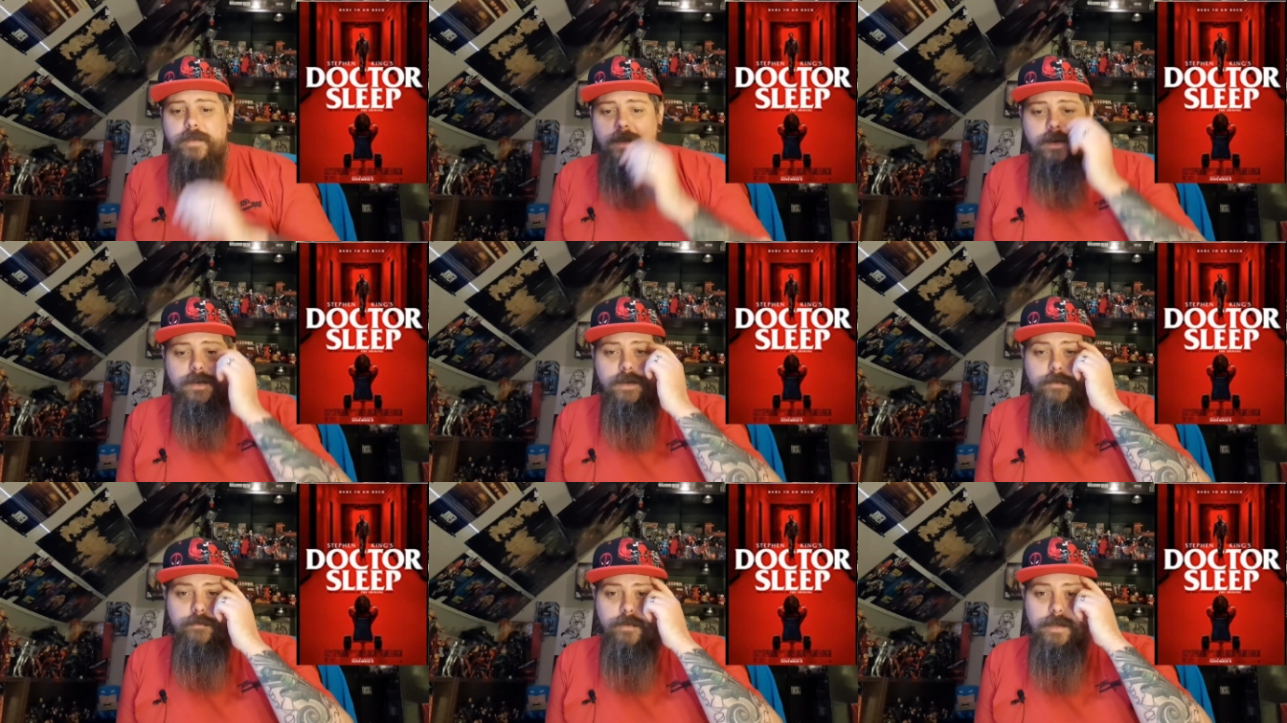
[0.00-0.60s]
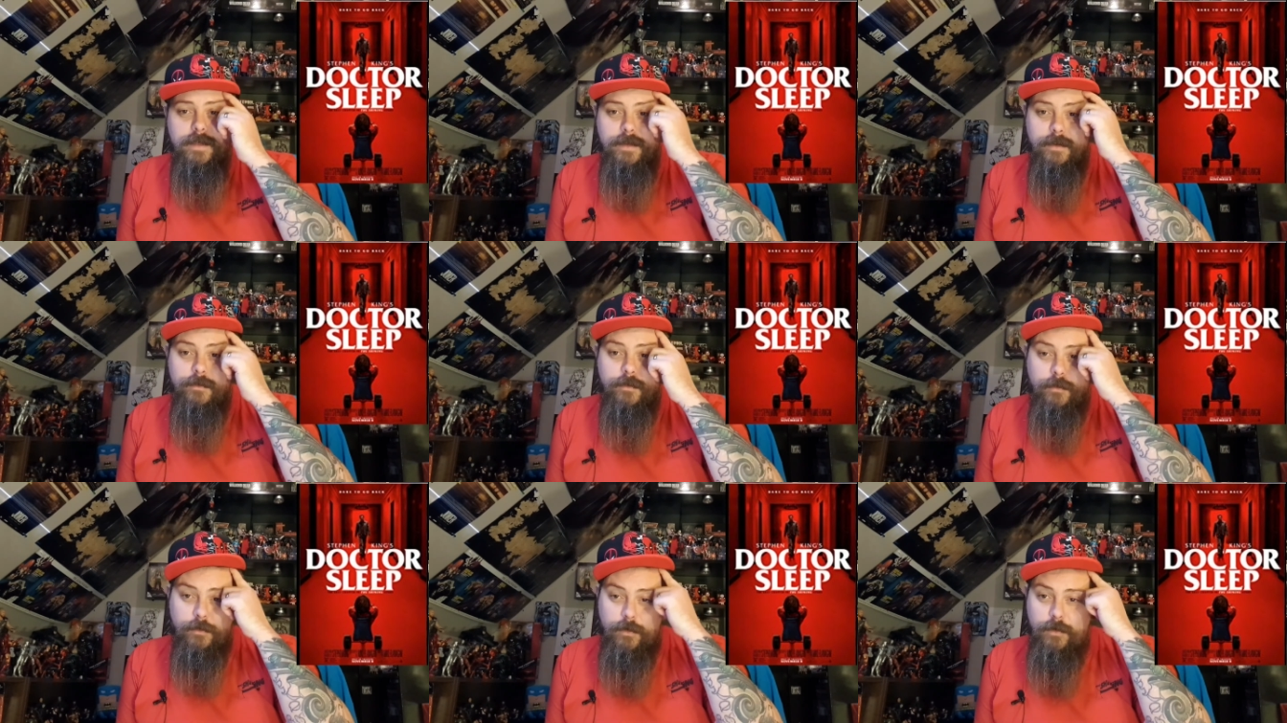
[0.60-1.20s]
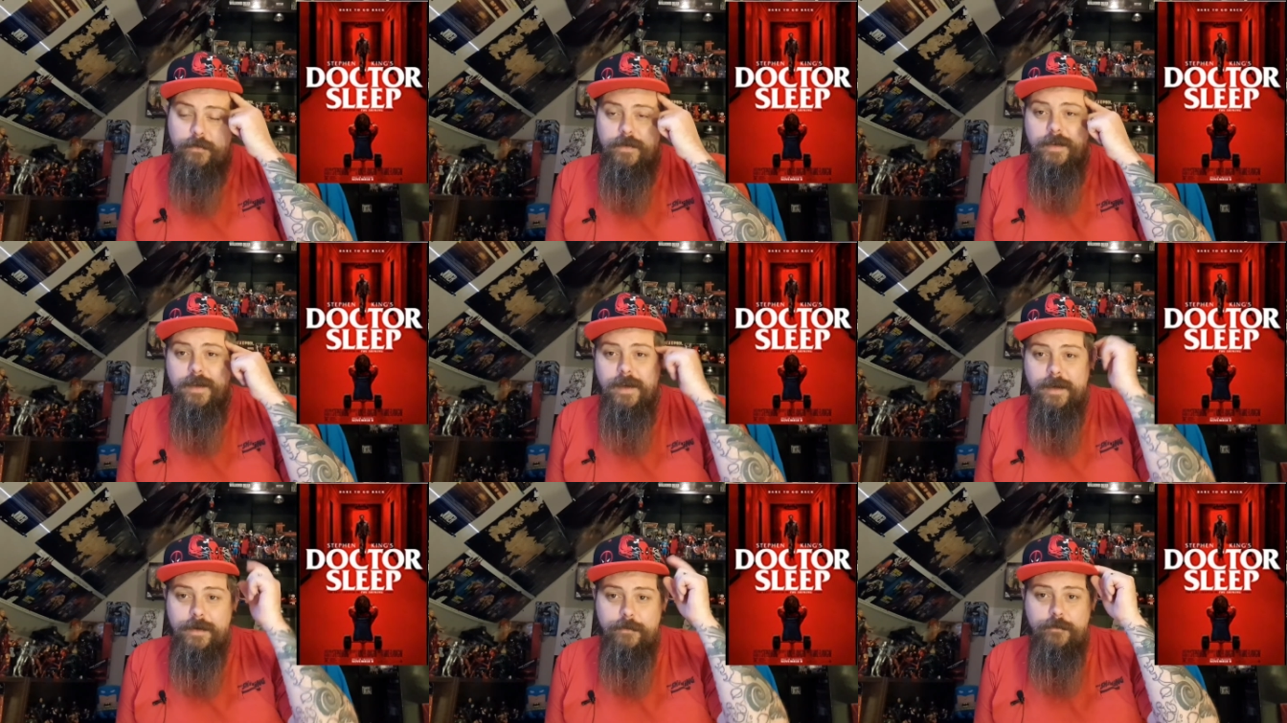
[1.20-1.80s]
It really does deserve it,
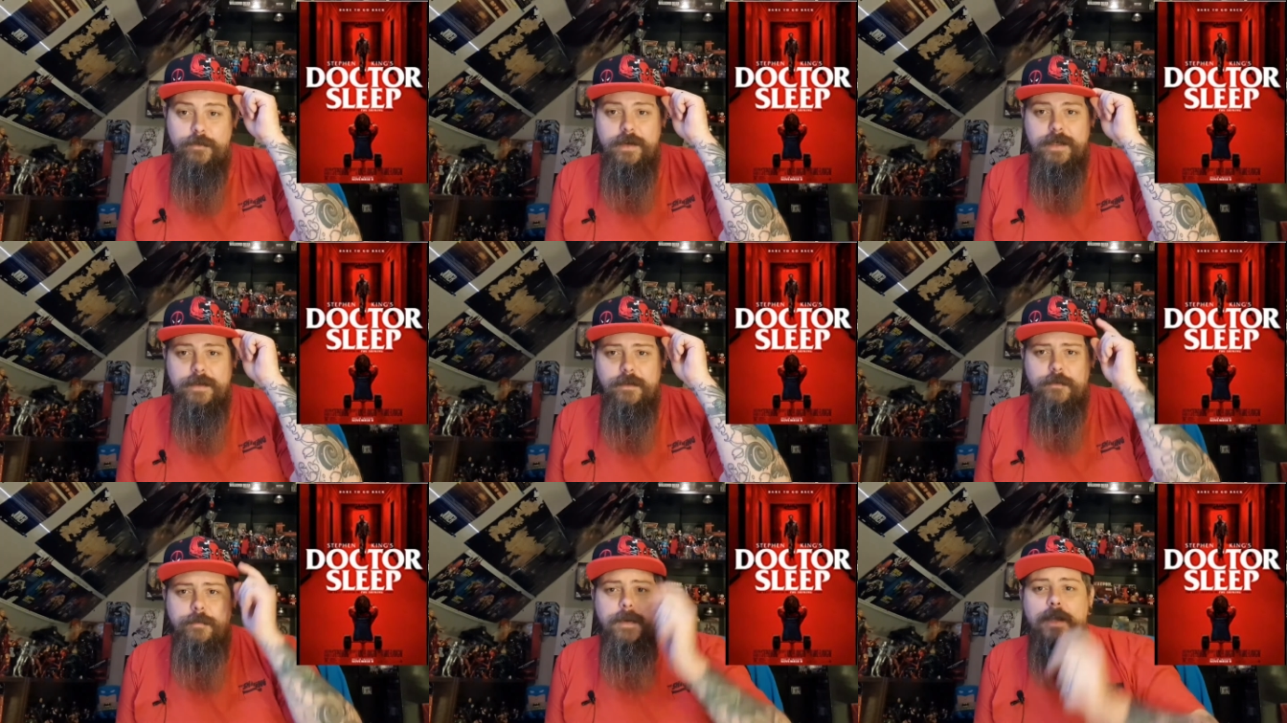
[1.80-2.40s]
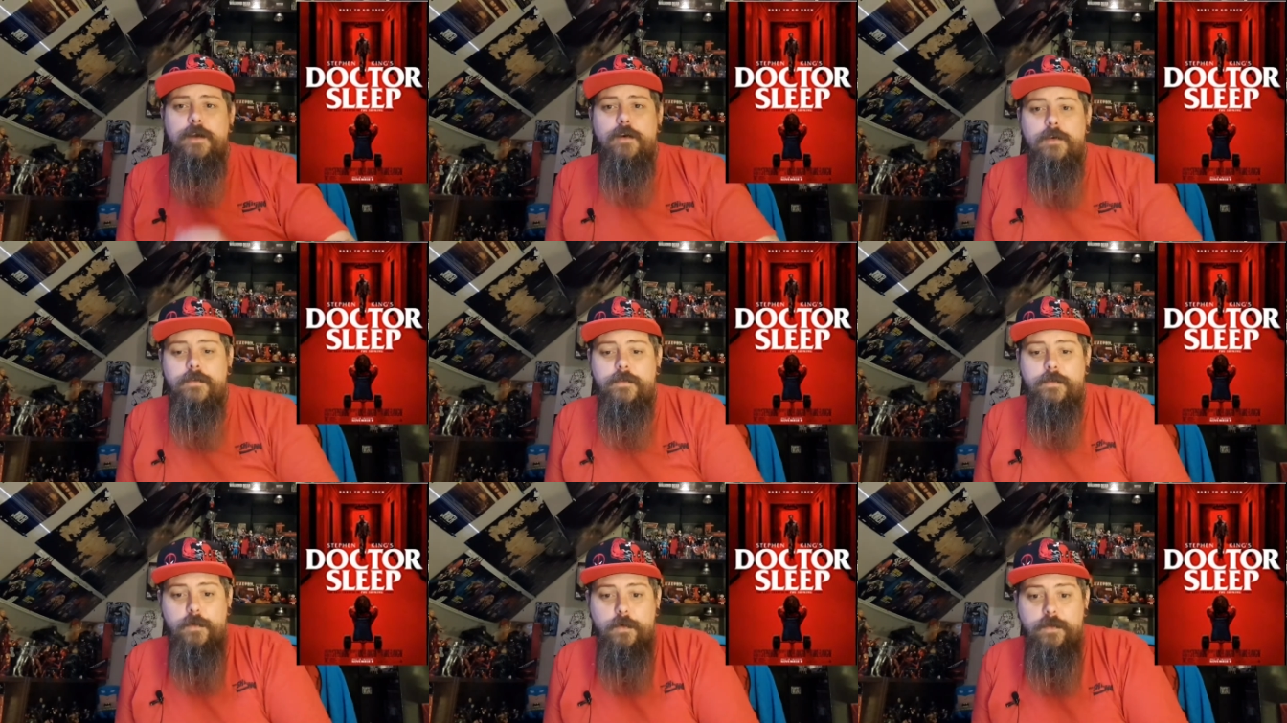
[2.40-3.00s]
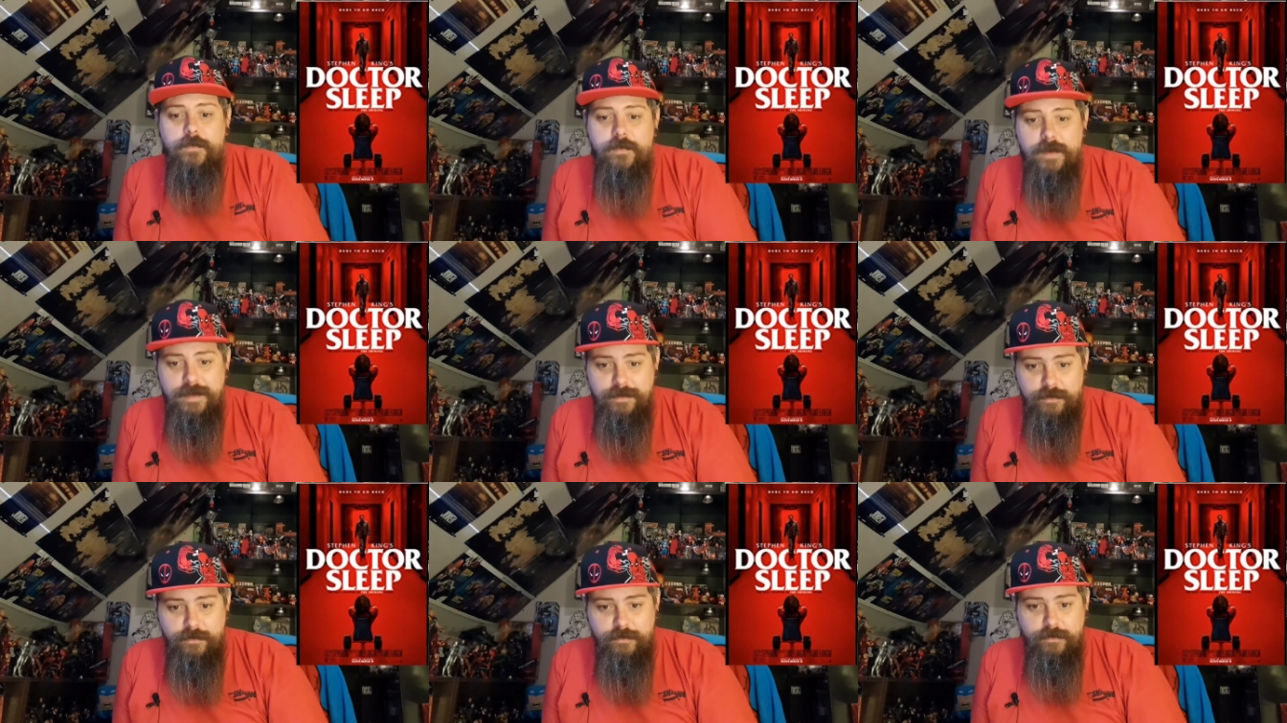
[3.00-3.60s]
and it really does pay off for the
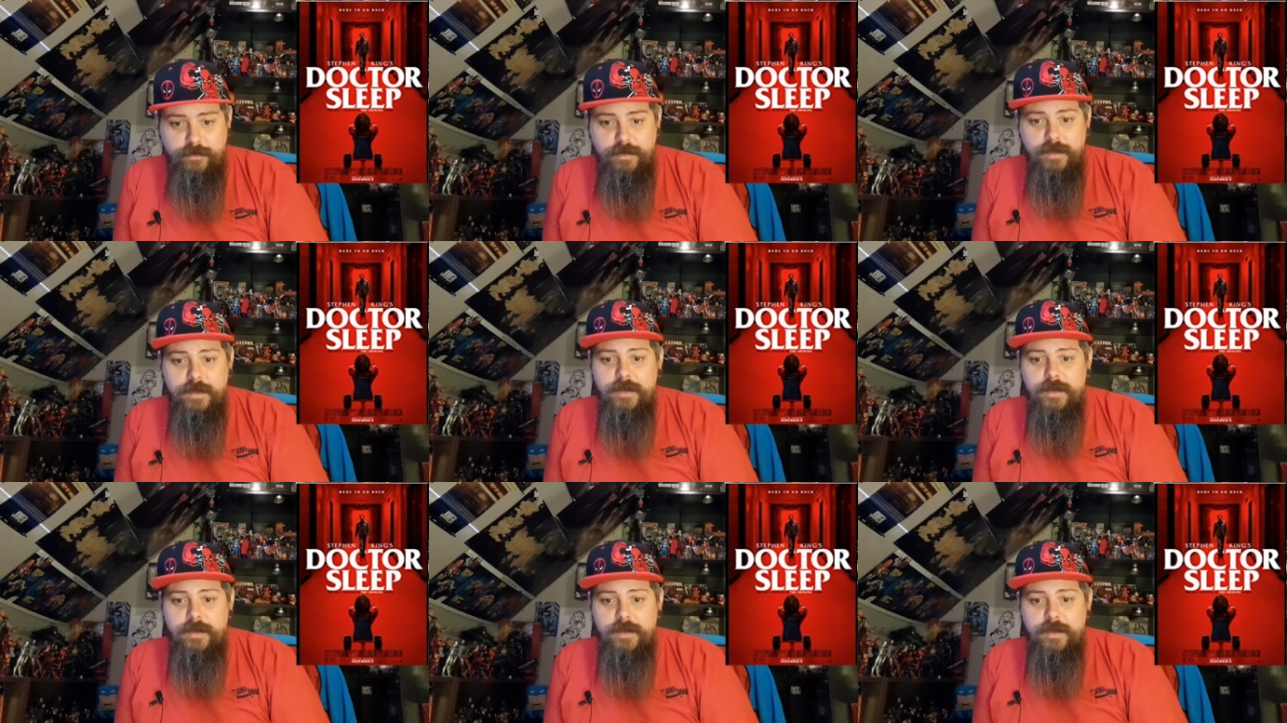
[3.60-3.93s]
fans.